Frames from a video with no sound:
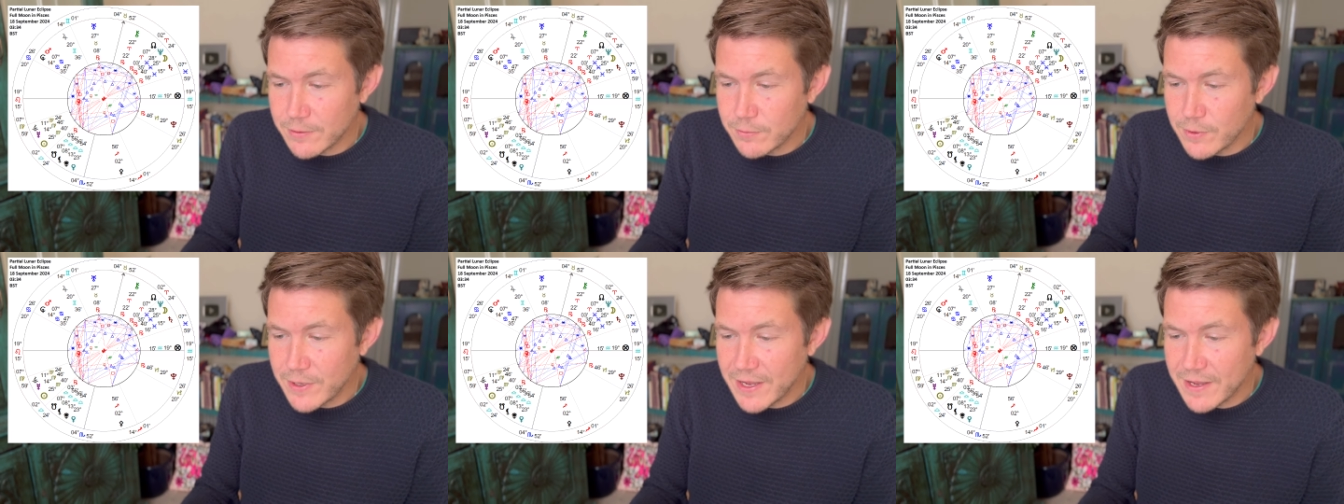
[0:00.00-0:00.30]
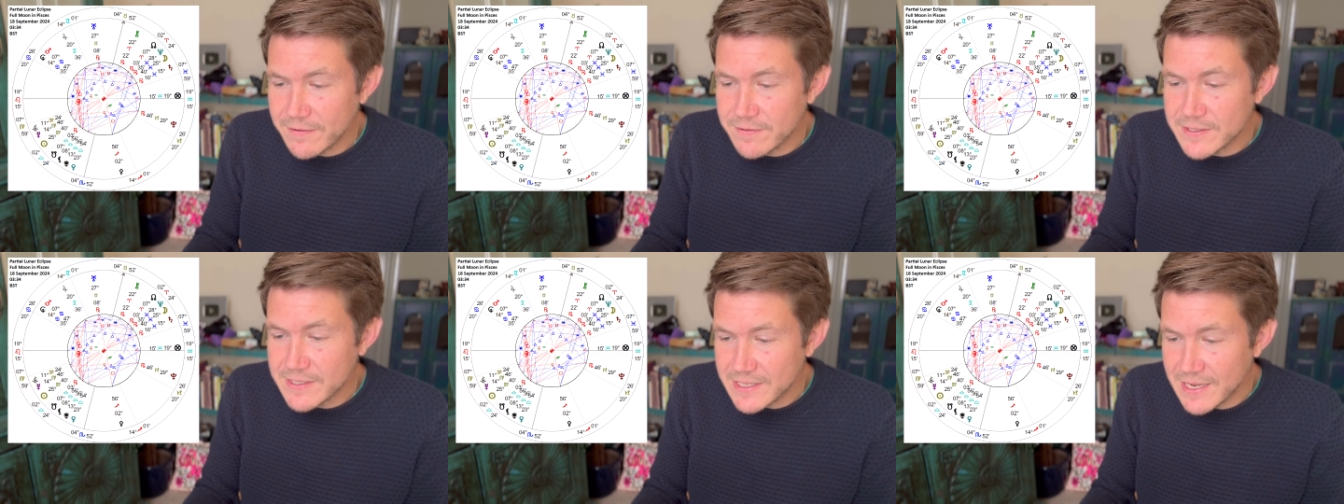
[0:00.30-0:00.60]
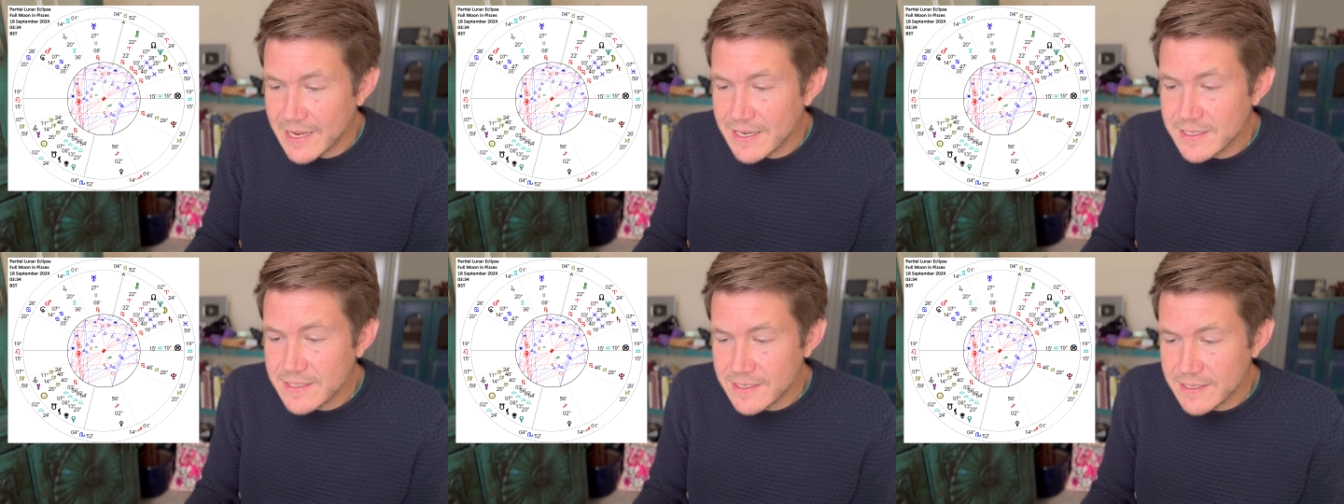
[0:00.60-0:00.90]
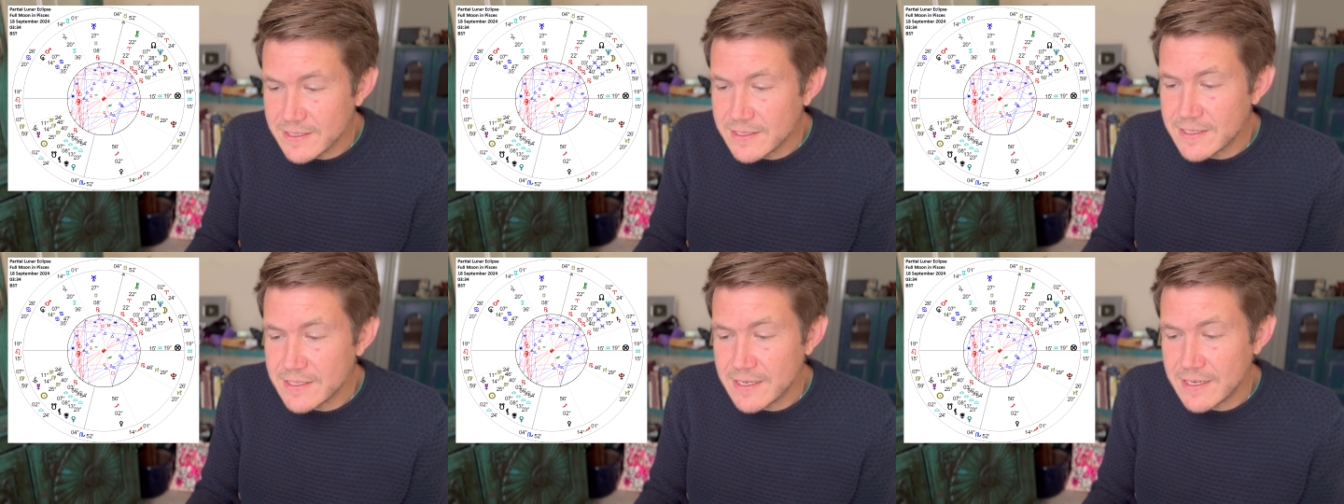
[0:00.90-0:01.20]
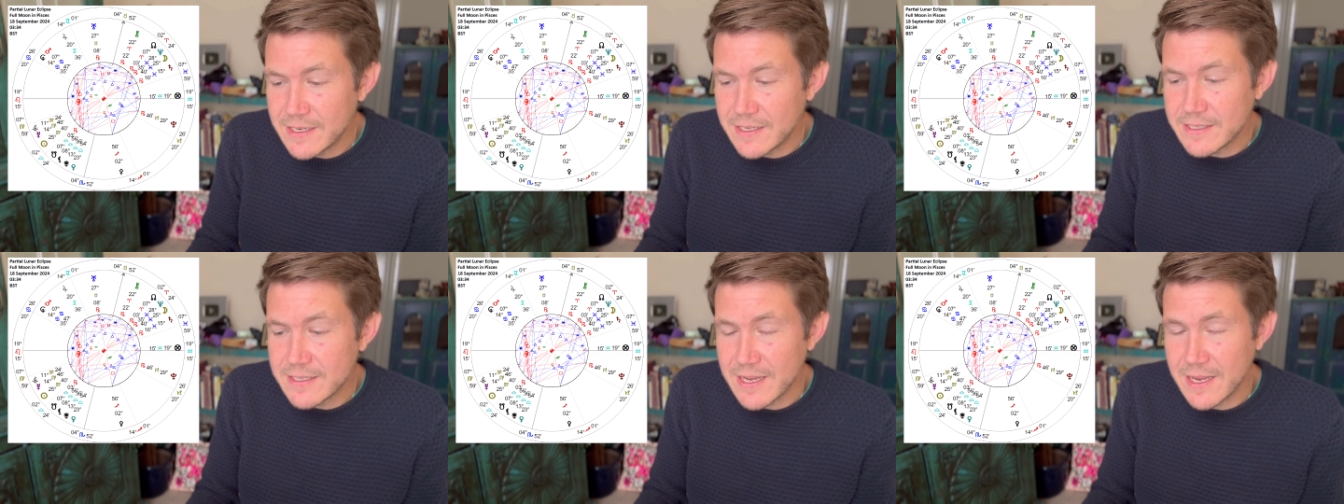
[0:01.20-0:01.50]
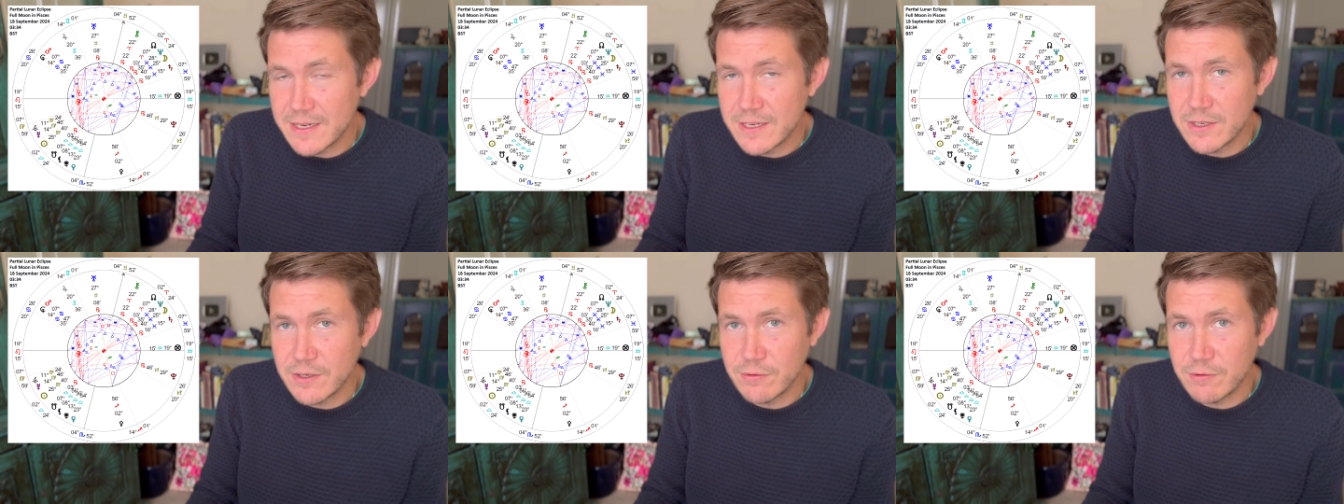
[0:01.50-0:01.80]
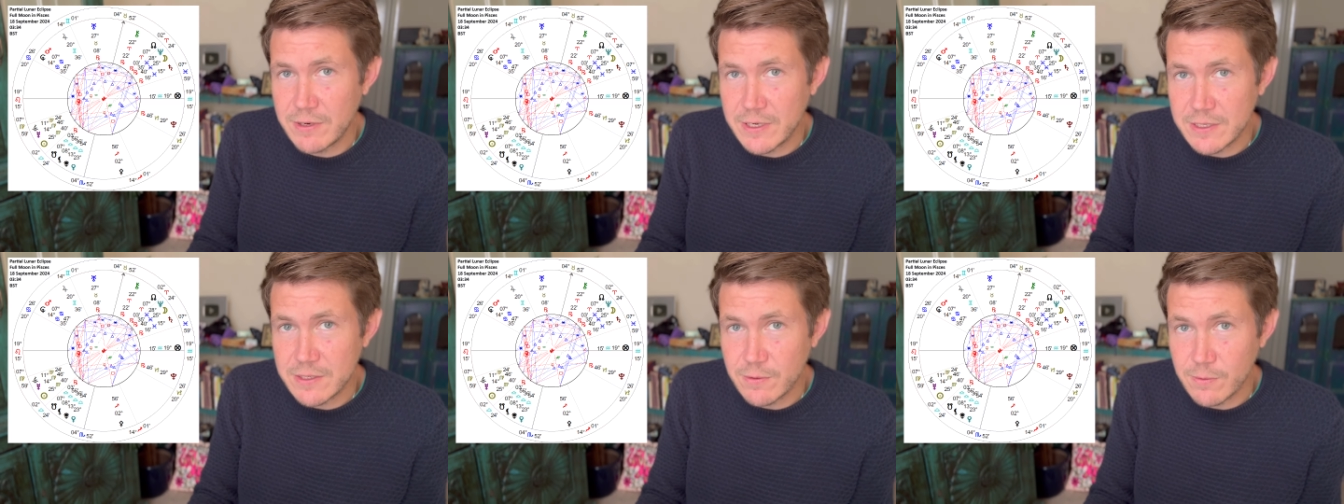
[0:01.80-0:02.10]
we have Saturn sitting 10
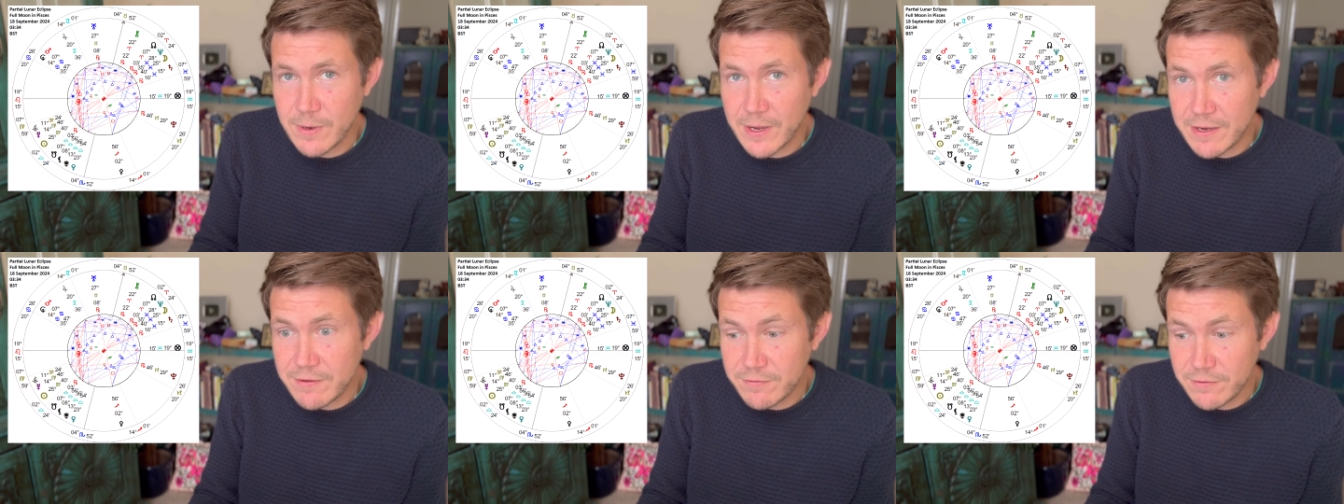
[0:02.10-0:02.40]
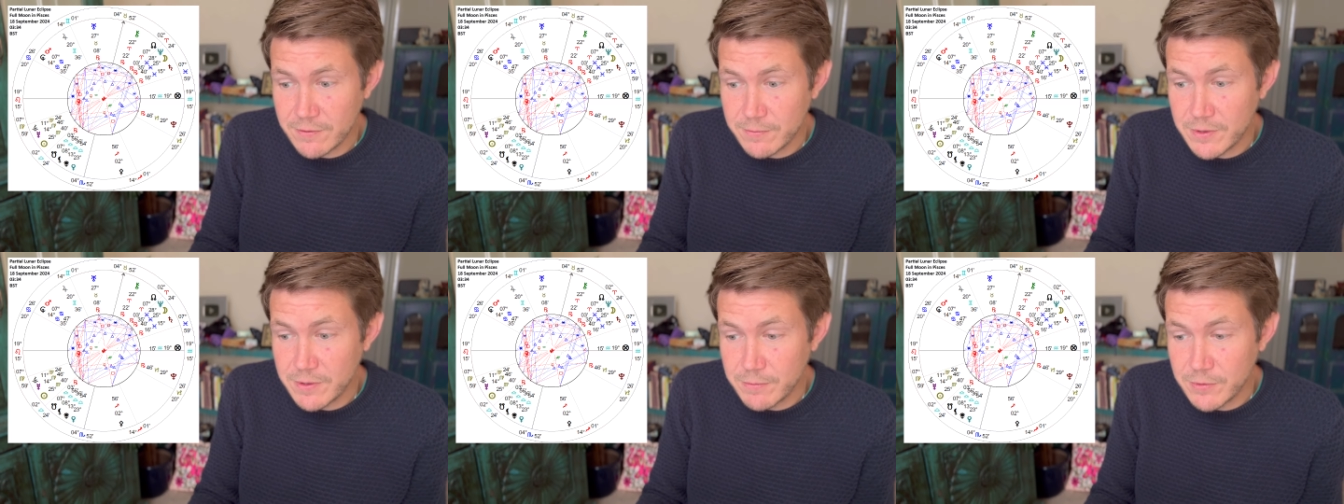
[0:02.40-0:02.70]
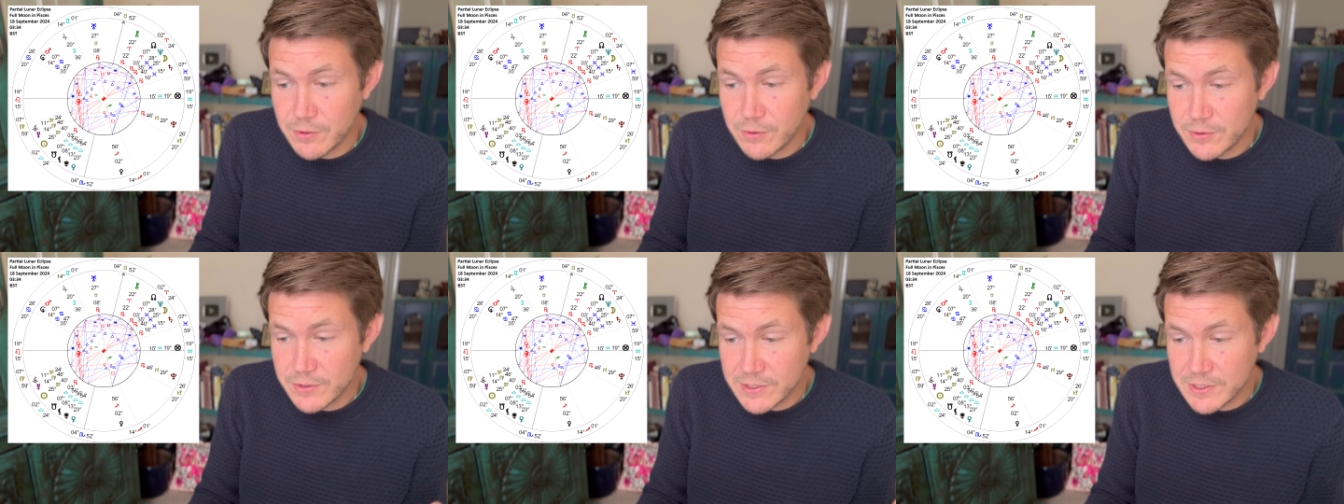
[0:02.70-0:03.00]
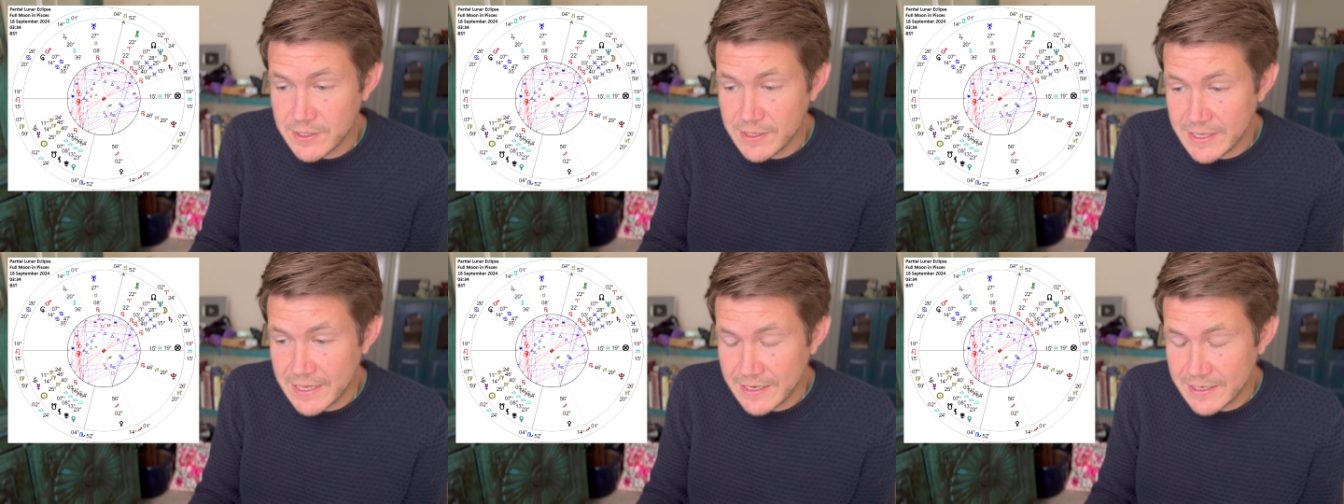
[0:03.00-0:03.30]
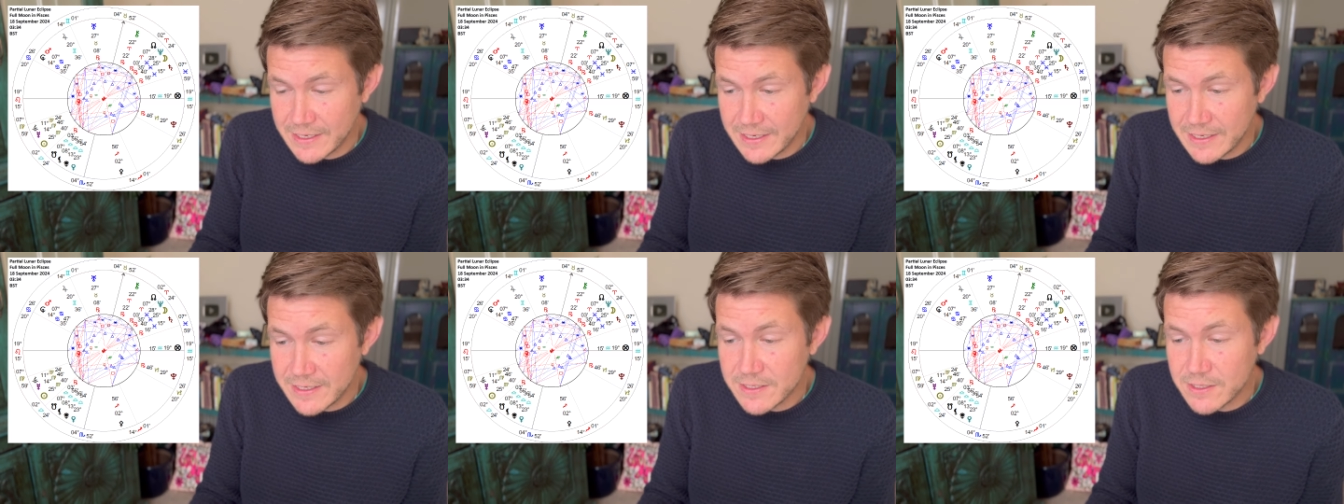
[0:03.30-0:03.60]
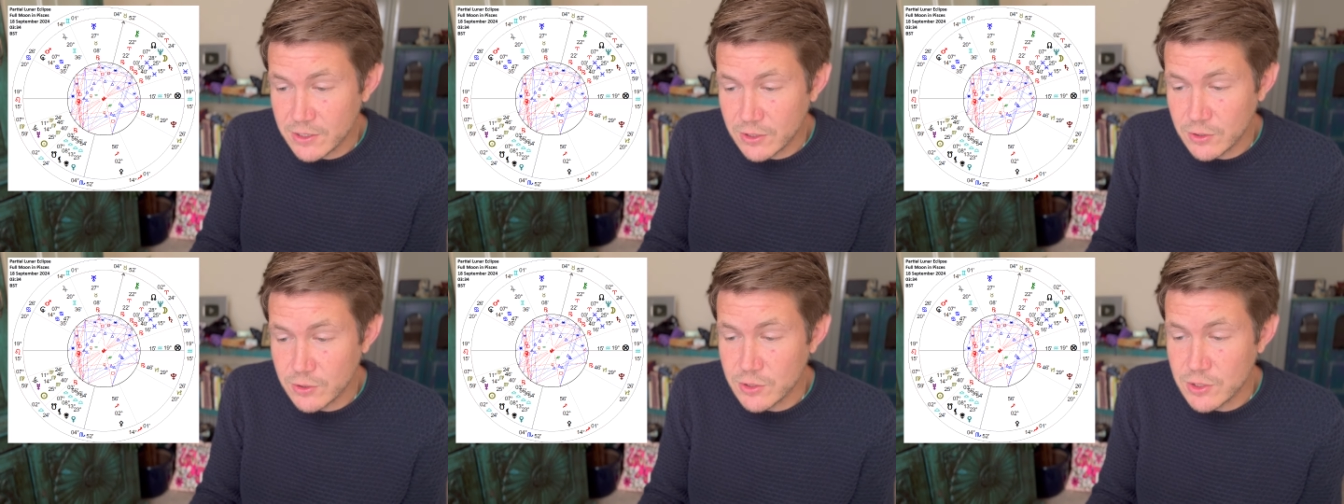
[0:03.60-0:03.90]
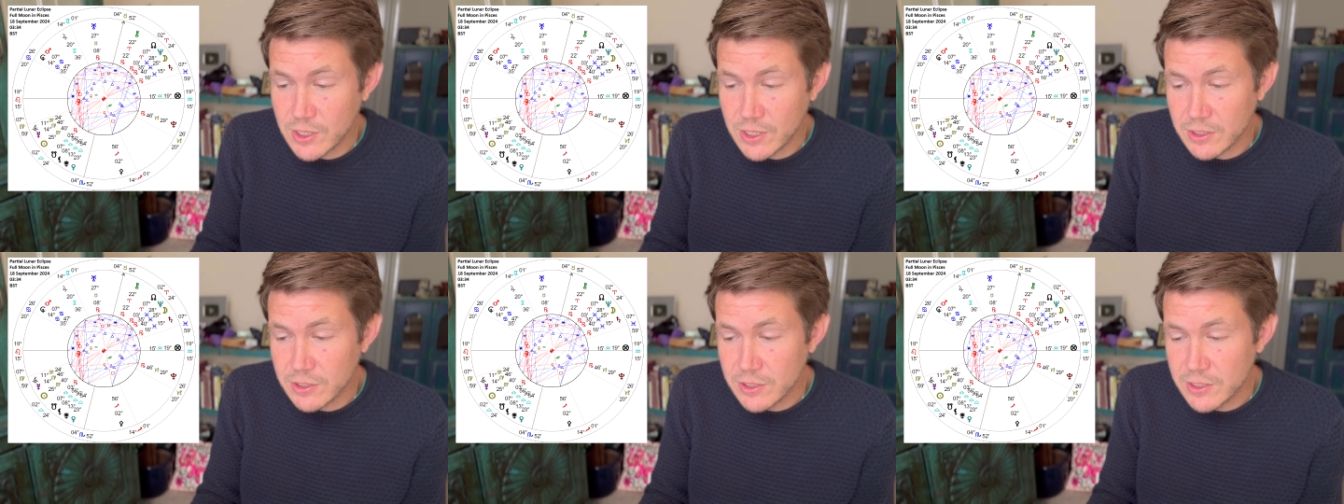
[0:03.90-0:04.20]
degrees away from the moon, so that is a
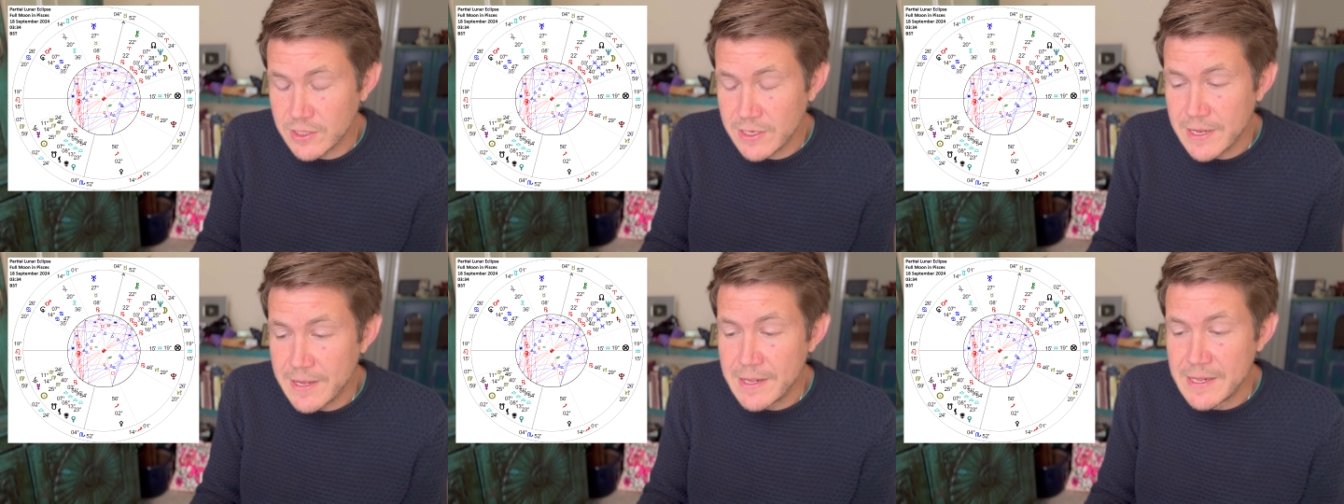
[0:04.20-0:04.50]
conjunction.